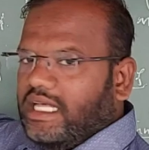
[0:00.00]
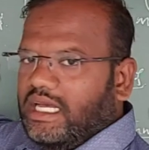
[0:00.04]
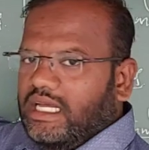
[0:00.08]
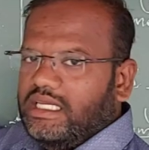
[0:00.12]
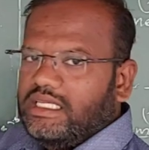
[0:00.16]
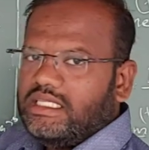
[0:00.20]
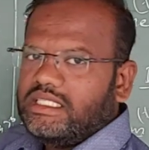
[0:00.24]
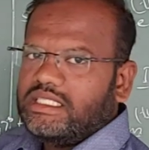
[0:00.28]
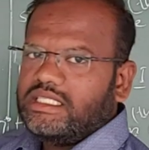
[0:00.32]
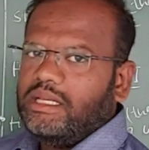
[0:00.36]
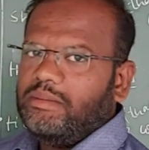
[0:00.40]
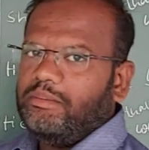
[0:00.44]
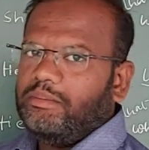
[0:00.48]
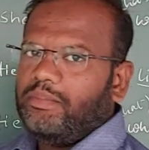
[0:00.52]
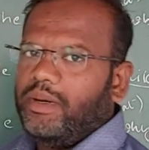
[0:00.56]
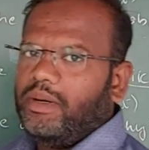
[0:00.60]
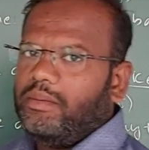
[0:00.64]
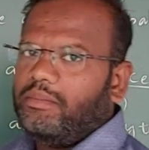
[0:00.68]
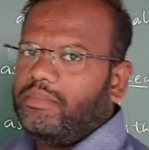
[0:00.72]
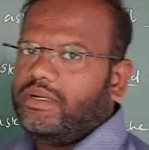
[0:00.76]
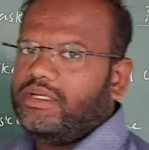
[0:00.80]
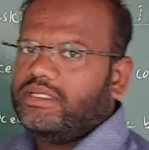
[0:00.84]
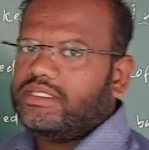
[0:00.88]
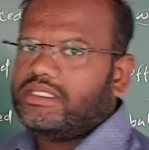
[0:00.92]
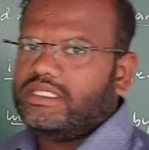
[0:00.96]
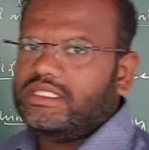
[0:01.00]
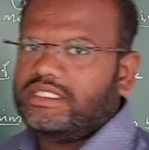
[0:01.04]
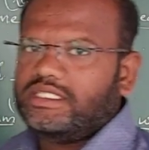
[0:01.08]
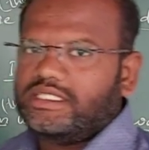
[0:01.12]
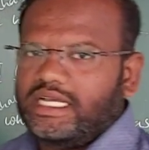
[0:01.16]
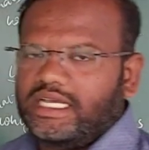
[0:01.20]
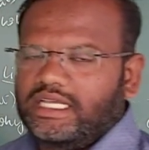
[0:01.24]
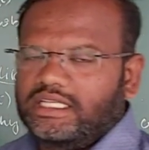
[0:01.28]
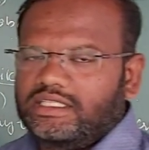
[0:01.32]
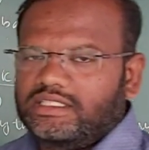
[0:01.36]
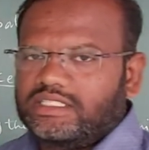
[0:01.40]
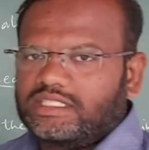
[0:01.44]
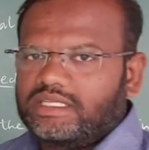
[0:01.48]
the simple present
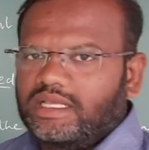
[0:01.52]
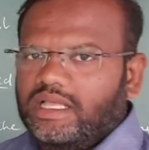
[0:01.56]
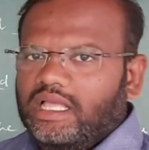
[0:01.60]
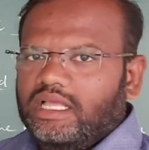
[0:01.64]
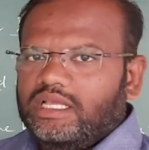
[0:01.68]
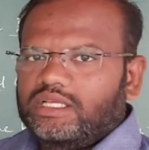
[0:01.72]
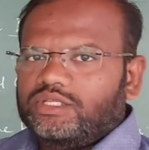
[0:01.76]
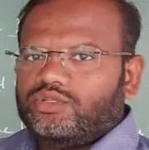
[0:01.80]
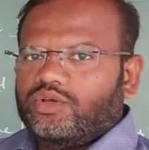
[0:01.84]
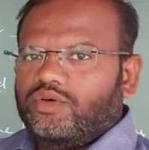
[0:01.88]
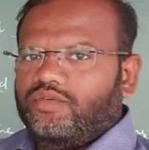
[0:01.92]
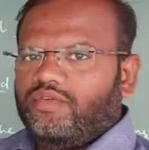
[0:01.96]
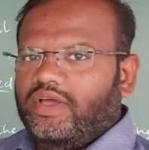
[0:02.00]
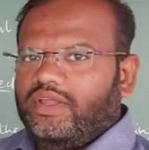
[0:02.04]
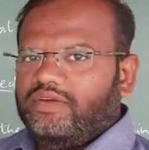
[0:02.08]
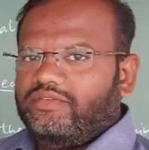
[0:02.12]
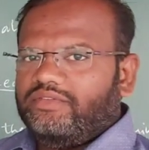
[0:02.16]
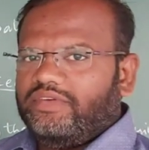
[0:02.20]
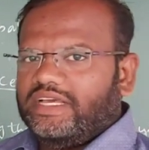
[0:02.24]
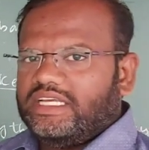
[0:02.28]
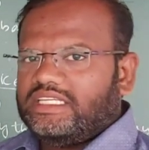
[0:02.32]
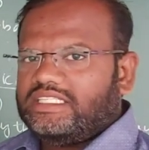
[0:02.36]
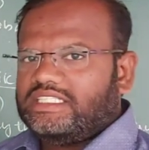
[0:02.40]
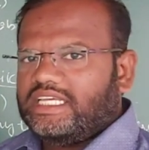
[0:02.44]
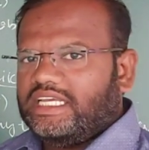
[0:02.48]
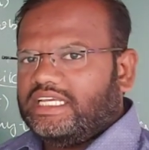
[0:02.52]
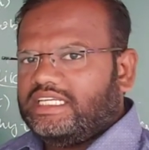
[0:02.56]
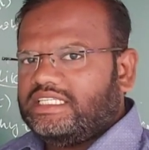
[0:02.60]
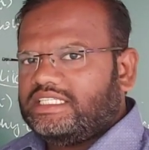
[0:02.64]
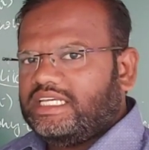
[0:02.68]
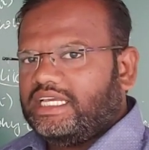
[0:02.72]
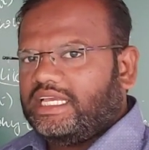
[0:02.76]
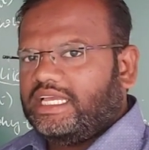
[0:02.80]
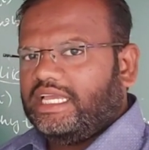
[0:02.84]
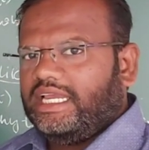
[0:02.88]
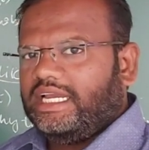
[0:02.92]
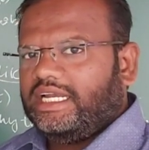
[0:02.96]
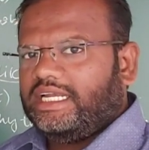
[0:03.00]
tense. So when we are
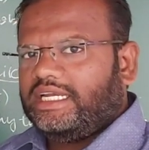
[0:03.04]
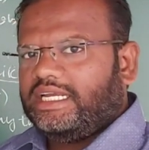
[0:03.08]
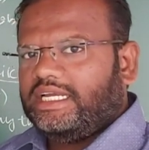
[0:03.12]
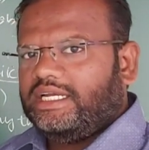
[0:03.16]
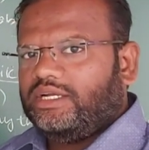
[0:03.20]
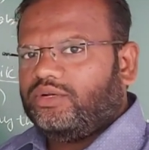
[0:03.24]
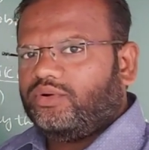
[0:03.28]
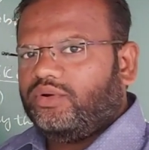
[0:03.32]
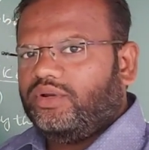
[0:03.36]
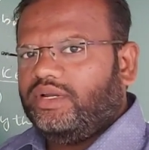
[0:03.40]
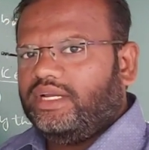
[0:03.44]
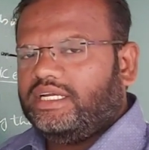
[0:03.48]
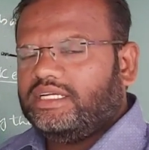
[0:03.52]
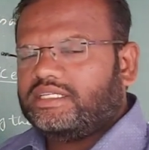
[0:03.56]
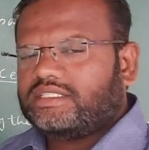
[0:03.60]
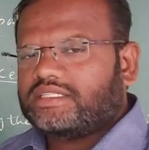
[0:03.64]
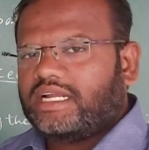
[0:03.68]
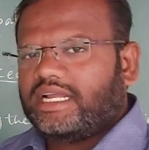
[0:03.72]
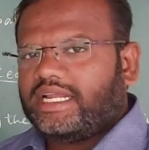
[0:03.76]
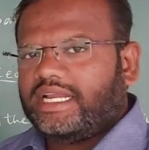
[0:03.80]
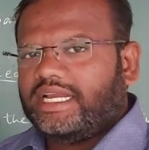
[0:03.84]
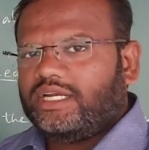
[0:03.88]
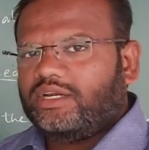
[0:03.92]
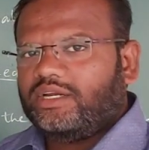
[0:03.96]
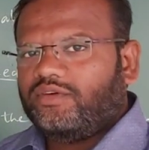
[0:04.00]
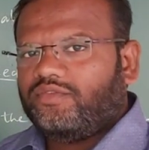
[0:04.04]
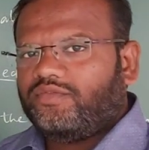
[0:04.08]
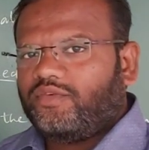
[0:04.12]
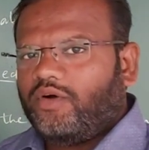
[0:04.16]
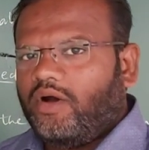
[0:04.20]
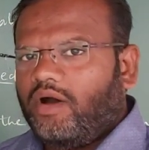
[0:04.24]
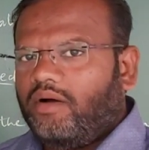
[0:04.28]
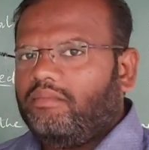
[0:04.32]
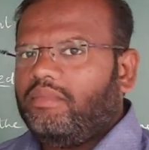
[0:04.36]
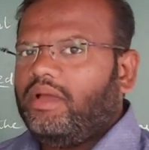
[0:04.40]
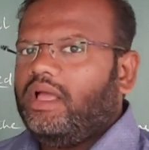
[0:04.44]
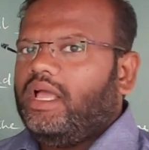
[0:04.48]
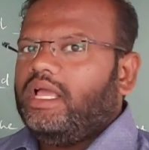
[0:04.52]
changing it into interrogative
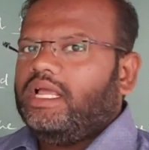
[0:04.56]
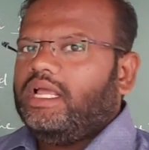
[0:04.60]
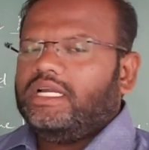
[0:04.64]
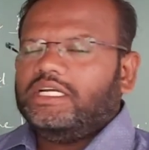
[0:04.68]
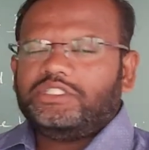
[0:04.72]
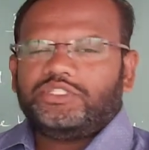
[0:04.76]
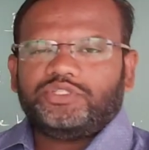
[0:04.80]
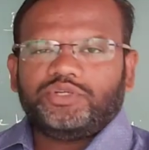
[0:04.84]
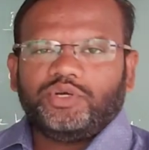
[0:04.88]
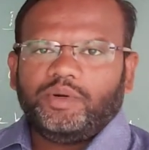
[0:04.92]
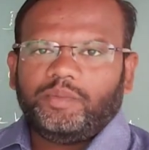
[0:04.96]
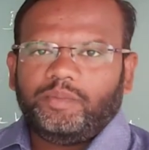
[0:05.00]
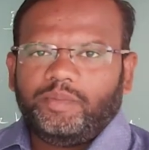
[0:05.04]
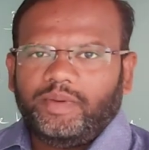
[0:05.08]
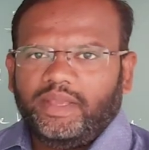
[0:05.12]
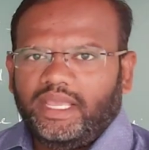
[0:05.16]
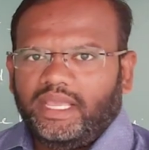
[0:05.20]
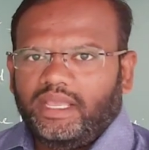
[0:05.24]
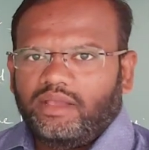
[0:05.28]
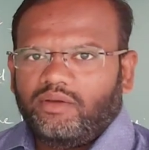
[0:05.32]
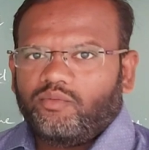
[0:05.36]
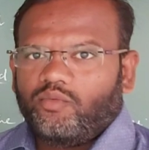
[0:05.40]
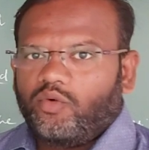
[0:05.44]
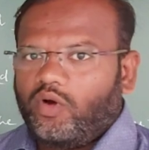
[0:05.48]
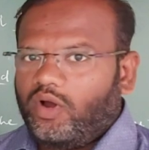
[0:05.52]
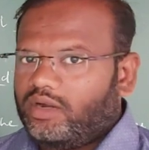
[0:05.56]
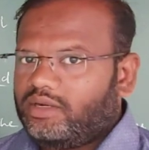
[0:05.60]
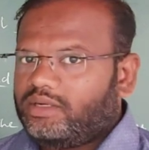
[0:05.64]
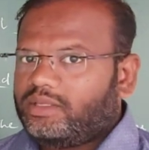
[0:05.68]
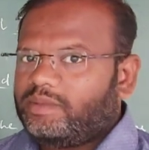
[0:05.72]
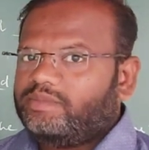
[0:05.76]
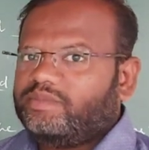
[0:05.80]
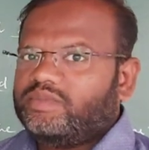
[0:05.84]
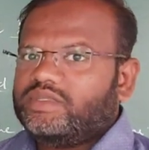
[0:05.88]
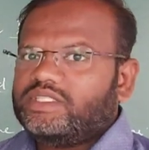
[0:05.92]
form, it should be what?